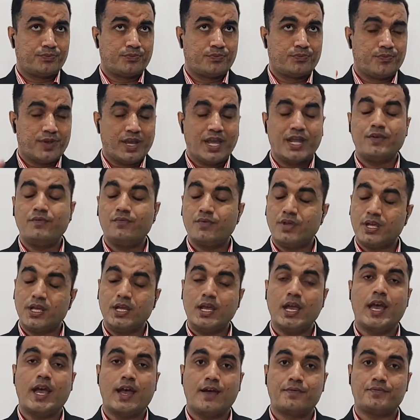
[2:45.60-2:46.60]
when we
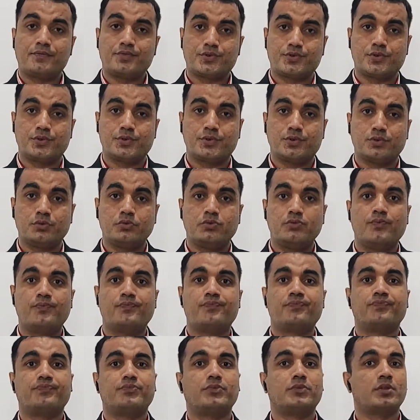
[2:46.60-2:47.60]
have to
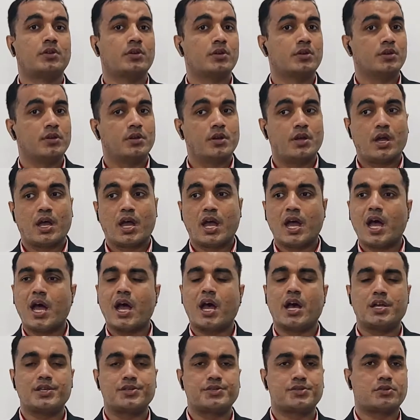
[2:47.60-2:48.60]

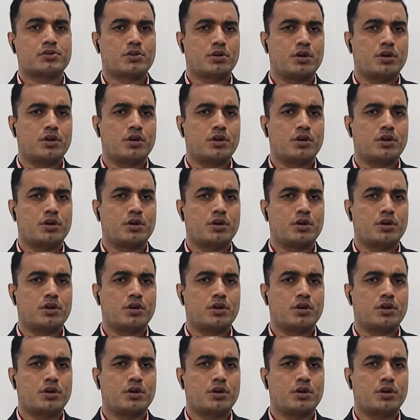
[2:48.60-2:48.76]
ask